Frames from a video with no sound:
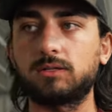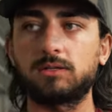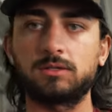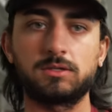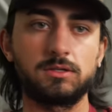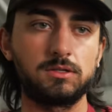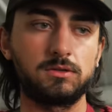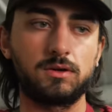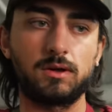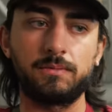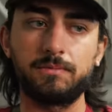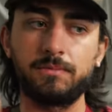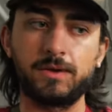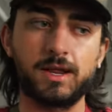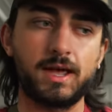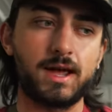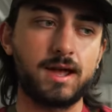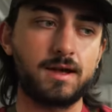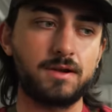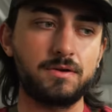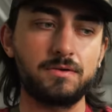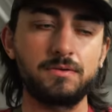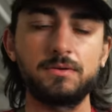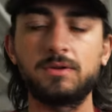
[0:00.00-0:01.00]
Do you come
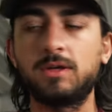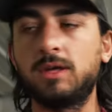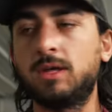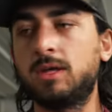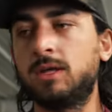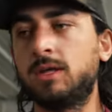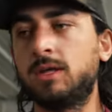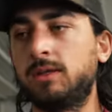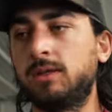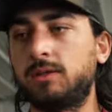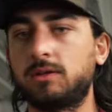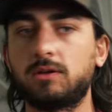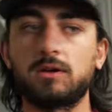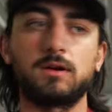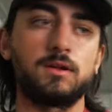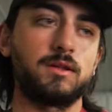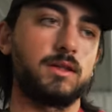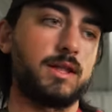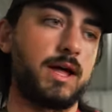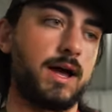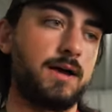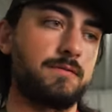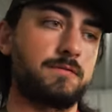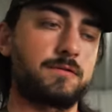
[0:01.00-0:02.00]
down, you know,
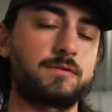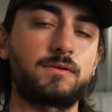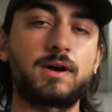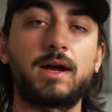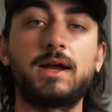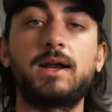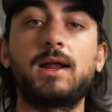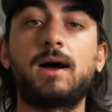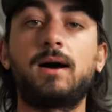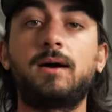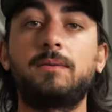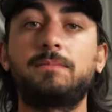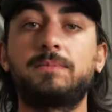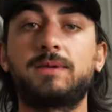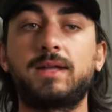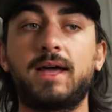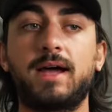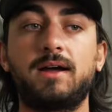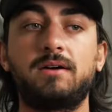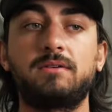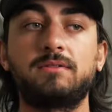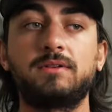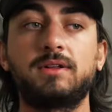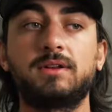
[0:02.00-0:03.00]
left, right, up,
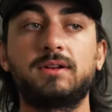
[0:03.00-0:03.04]
down?